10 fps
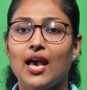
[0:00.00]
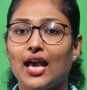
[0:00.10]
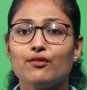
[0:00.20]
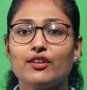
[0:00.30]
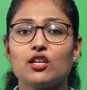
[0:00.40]

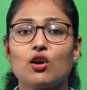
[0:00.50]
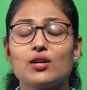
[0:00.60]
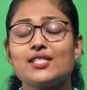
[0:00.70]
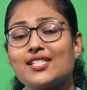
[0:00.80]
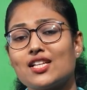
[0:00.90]
and we
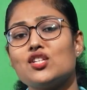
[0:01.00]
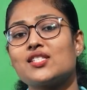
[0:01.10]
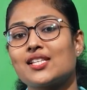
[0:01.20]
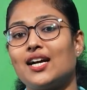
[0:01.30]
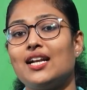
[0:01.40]
call such a
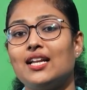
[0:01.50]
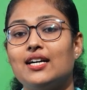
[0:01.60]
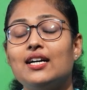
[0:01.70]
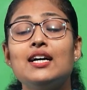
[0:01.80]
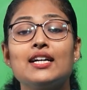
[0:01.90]
skull
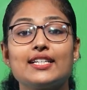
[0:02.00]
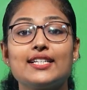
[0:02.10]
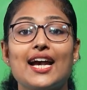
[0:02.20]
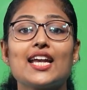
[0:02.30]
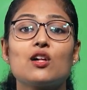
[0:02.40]
a
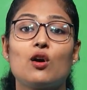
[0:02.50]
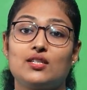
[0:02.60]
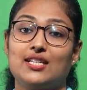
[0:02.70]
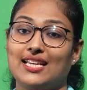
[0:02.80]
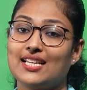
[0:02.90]

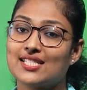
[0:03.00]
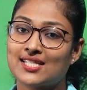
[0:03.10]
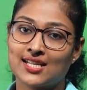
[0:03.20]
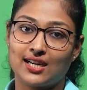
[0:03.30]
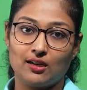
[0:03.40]
dicondylic
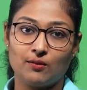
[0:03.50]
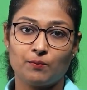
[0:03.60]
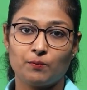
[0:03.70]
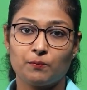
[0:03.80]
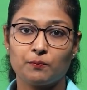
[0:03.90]
skull.
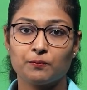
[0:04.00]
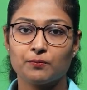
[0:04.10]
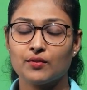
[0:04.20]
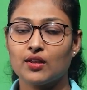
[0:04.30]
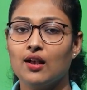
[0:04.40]

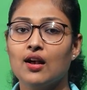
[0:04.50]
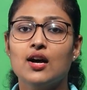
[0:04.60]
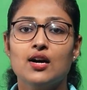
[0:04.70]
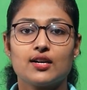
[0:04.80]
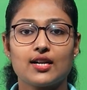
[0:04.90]

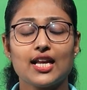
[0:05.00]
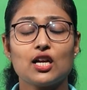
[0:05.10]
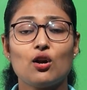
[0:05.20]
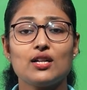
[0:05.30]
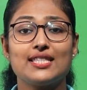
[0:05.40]

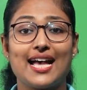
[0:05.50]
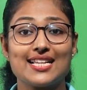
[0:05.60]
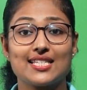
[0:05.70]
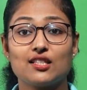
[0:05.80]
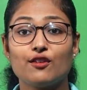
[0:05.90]
Recall
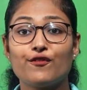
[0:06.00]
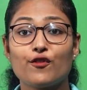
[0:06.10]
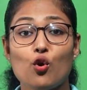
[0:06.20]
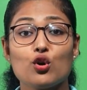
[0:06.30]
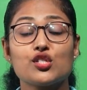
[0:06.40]
that the
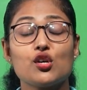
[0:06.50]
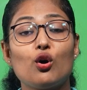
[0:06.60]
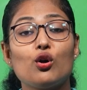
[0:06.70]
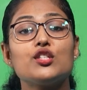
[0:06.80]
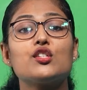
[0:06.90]
frogs
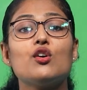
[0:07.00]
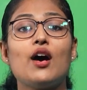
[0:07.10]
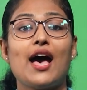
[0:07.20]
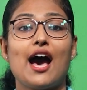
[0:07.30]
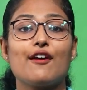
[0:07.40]
also
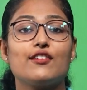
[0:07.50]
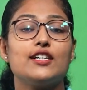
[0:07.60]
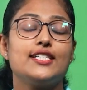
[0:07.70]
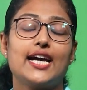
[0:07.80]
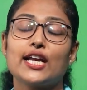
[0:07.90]
have
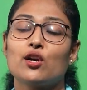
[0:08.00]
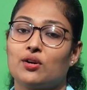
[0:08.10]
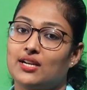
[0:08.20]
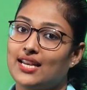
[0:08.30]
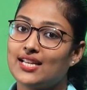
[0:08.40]
a
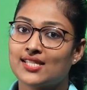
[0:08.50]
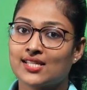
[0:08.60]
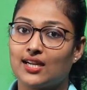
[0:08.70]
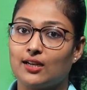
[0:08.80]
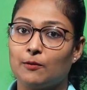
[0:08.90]
dicondylic
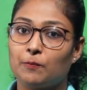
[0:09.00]
skull.